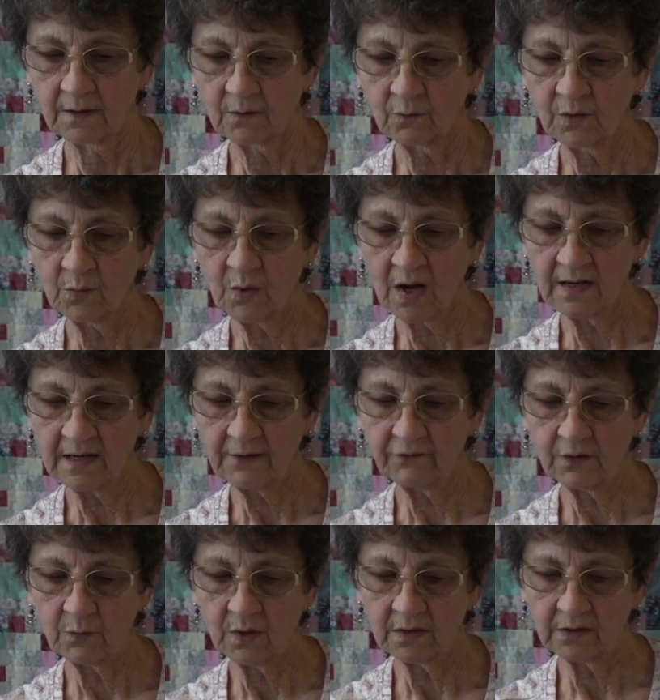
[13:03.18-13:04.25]
We want
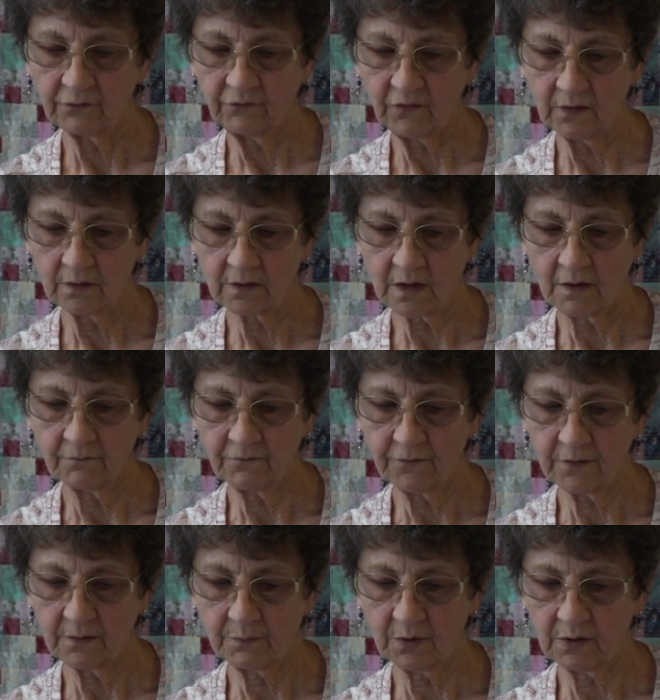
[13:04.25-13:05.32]
everyone to feel
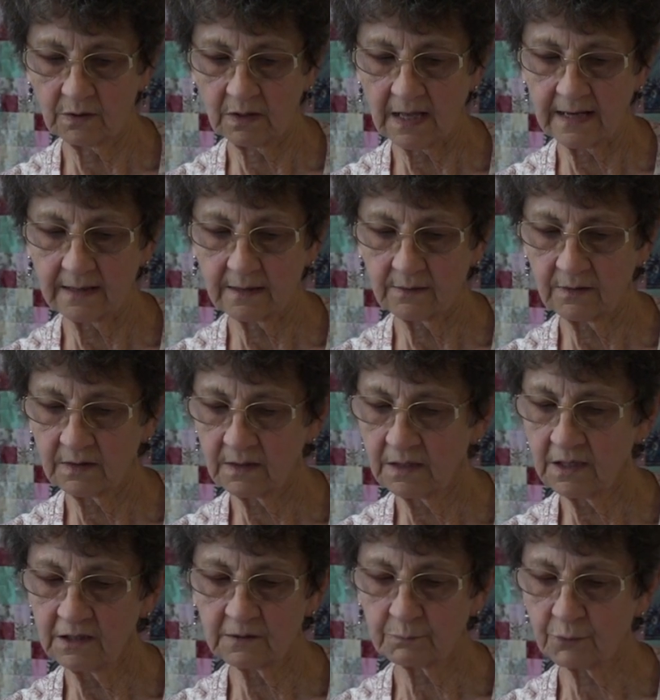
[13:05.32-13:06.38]
comfortable. Like
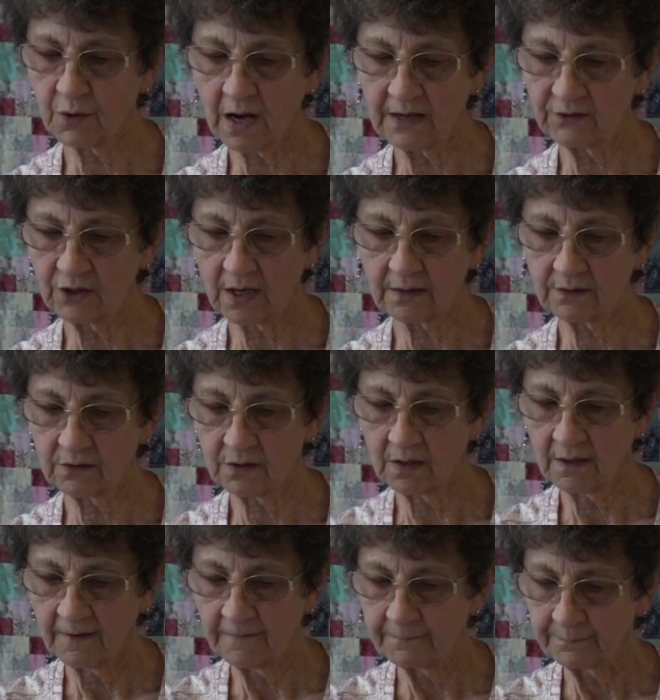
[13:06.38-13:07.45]
these projects,
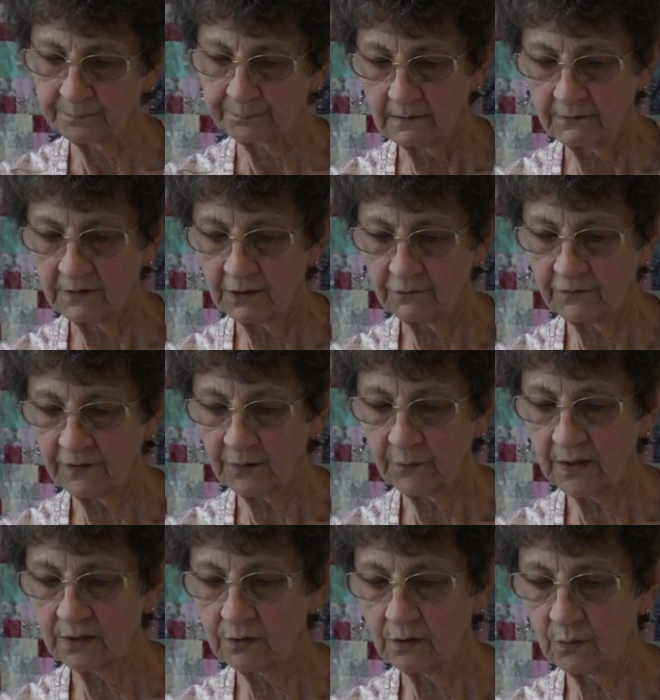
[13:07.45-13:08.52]
they're
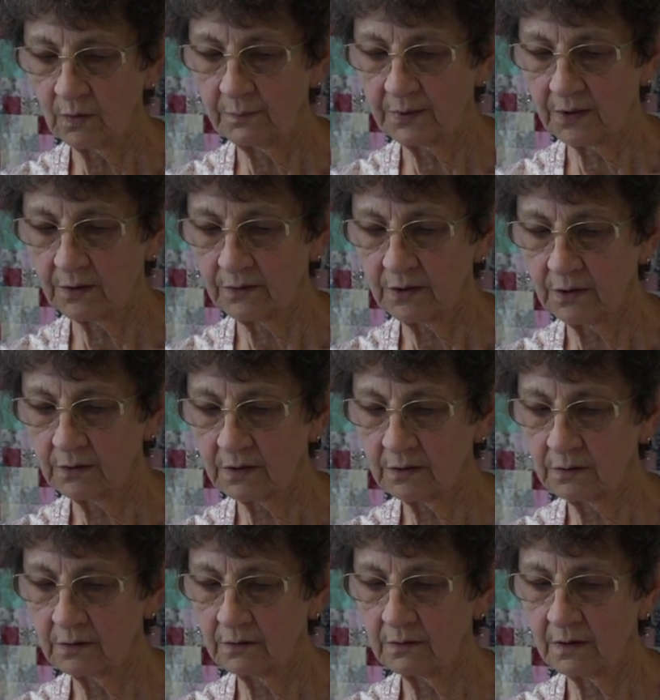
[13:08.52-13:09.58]
very doable. You
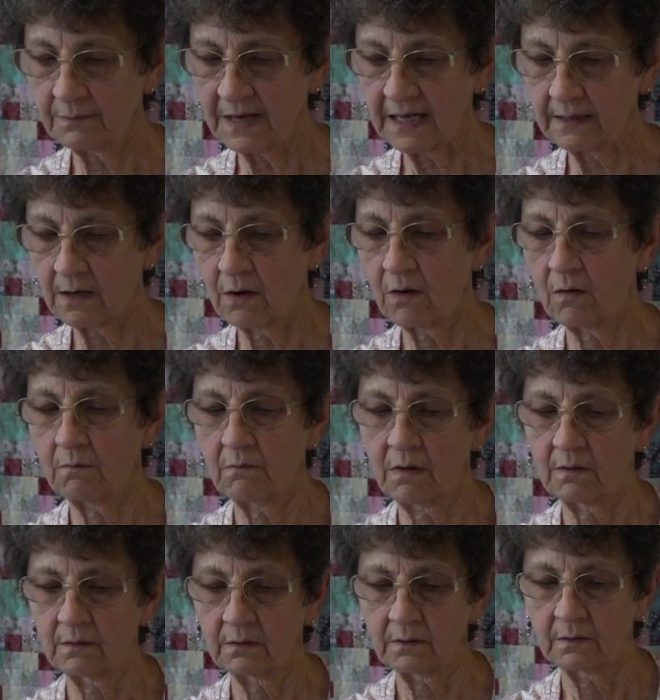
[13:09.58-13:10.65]
can do them at home.
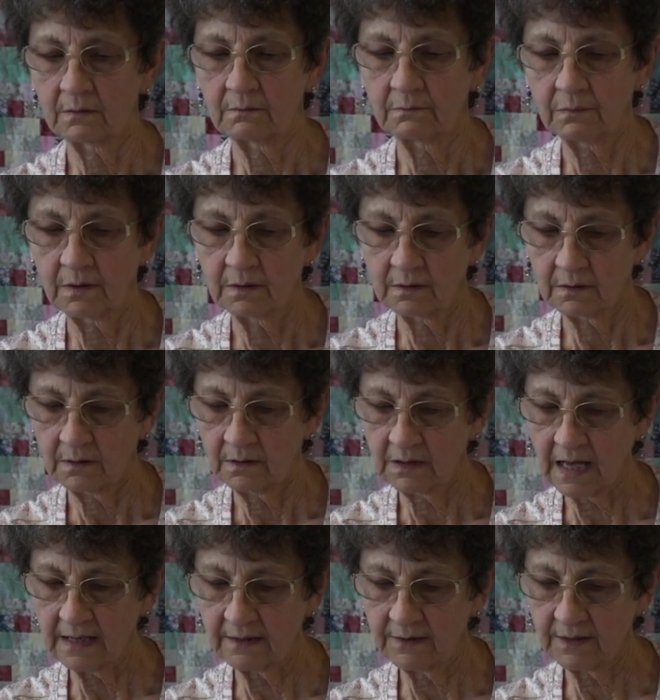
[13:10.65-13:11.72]
A
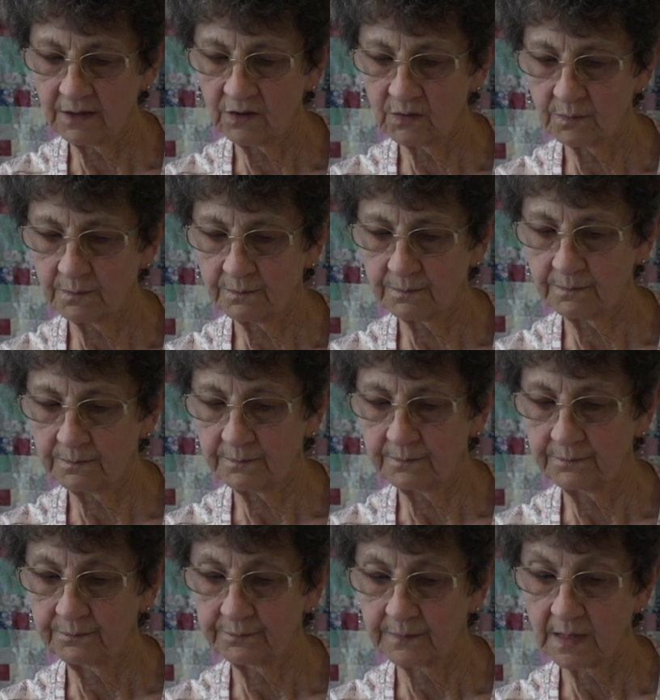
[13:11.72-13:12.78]
lot of these
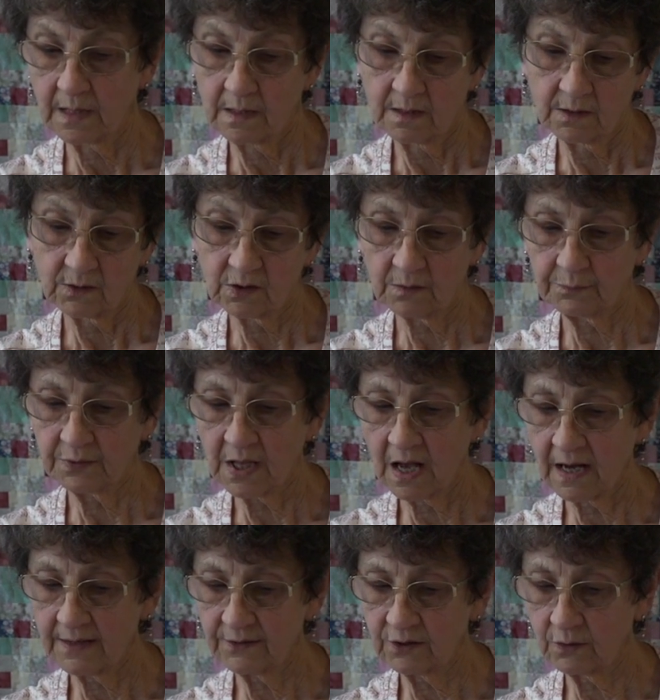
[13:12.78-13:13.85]

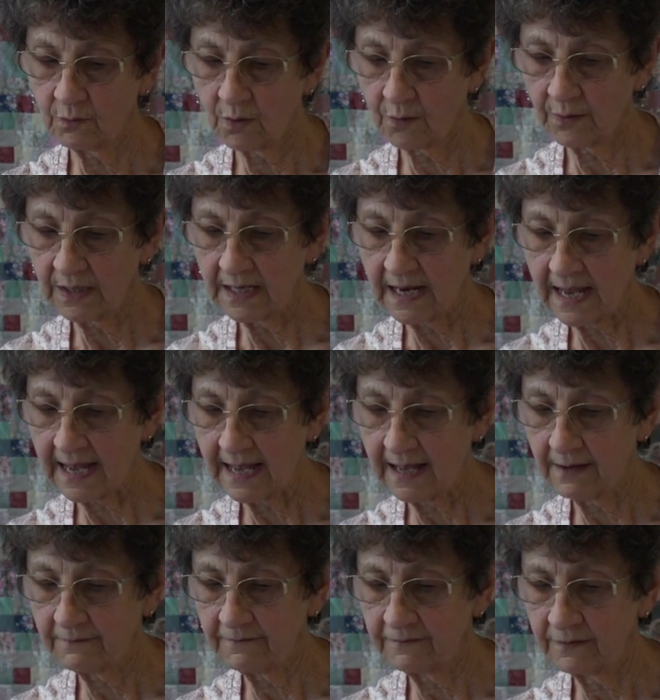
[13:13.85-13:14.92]
supplies you already
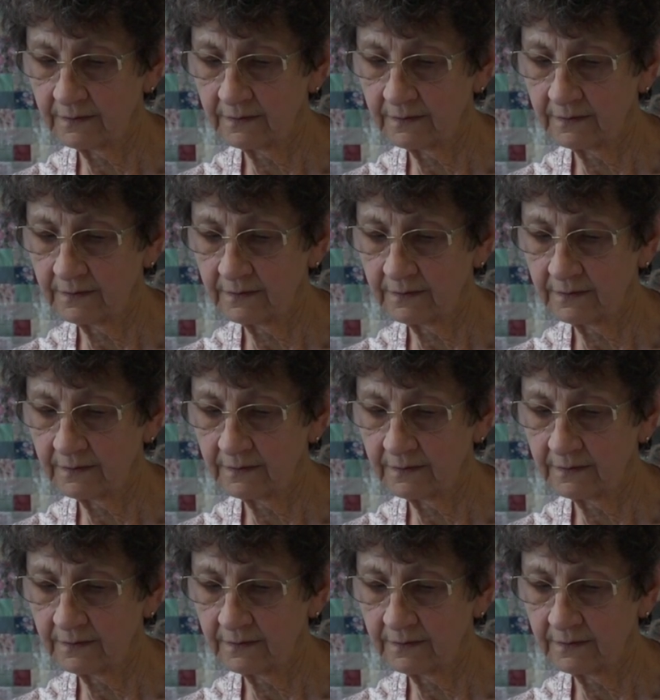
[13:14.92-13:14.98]
have.